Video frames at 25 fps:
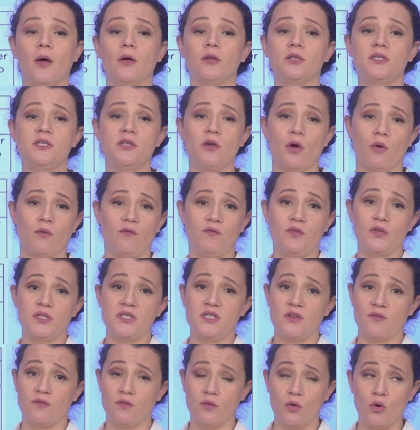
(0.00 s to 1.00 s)
So
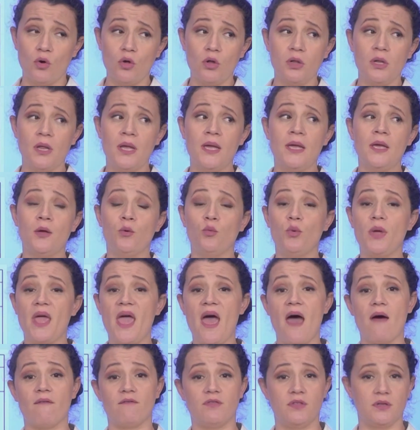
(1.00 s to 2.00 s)
first of all, we
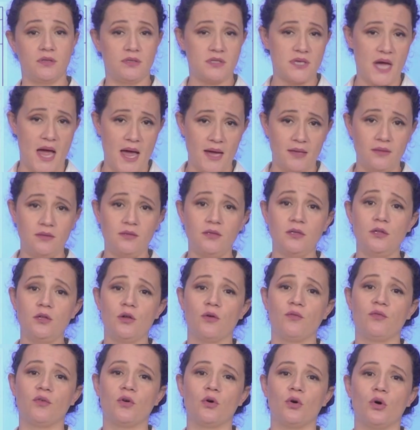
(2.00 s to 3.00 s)
have the title,
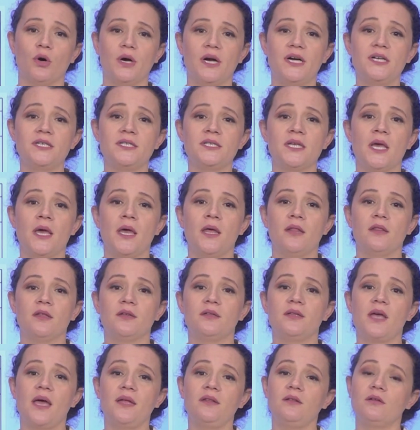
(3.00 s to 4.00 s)
of course. The
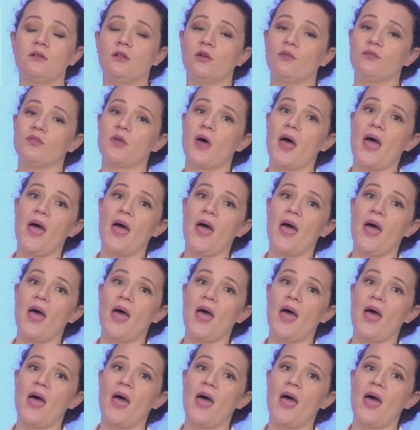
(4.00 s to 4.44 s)
title of the